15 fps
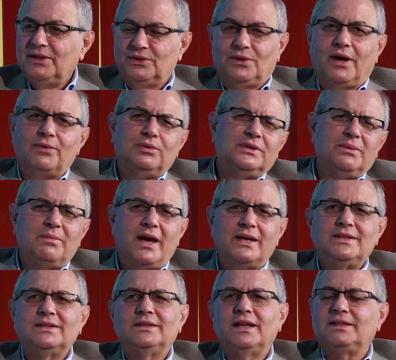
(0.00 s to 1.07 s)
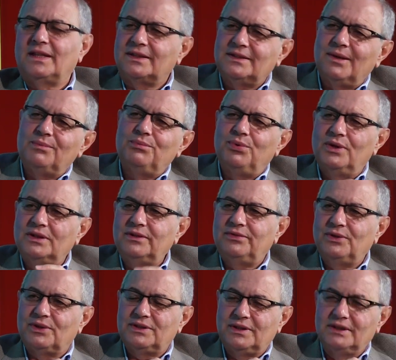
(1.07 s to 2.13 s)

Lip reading: I would imagine that at some point, if you're